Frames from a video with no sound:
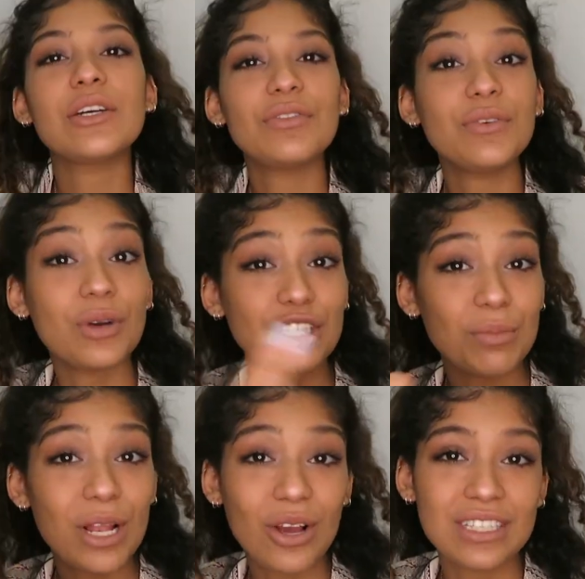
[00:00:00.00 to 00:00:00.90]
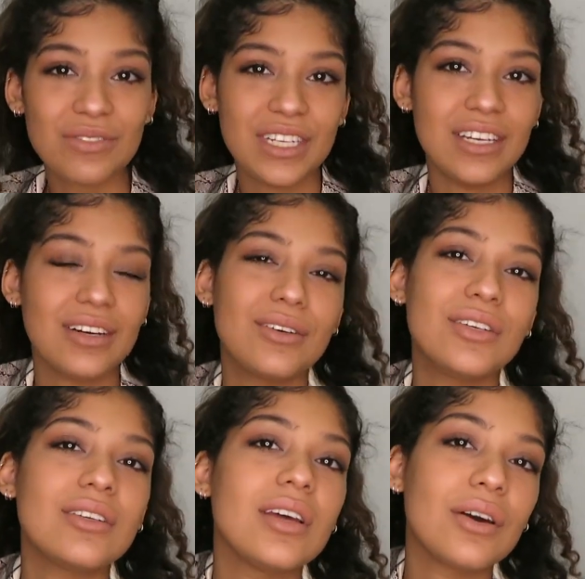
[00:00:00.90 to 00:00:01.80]
if you watched my last video,
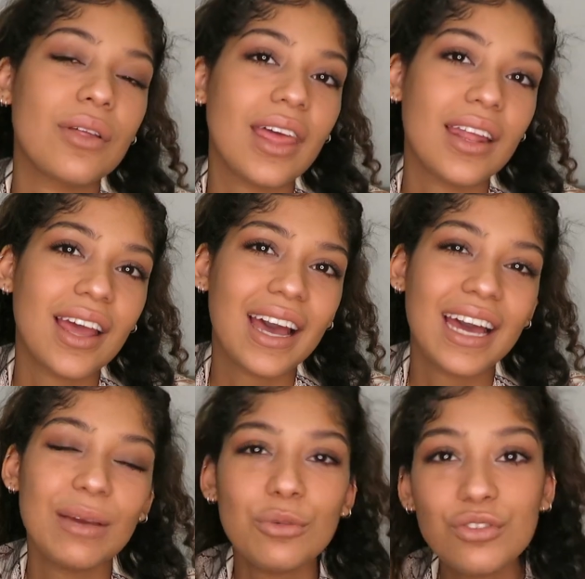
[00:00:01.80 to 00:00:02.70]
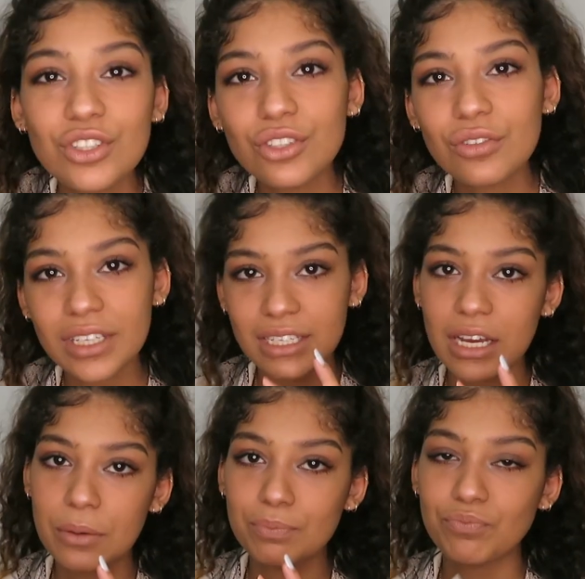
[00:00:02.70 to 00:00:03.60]
you'll know that I moved to
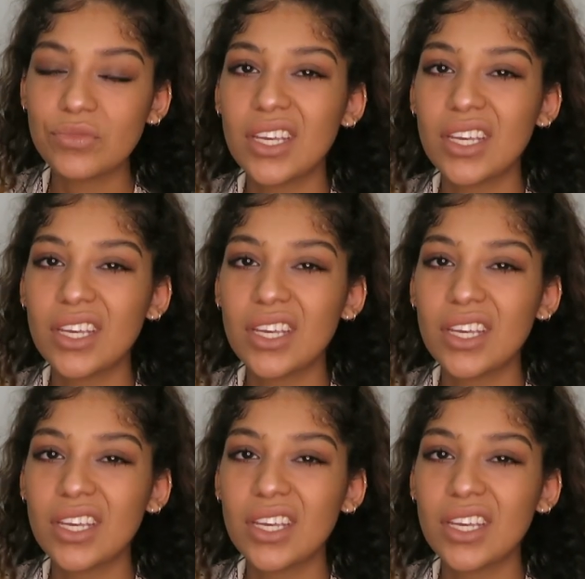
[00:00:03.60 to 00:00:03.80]
Vietnam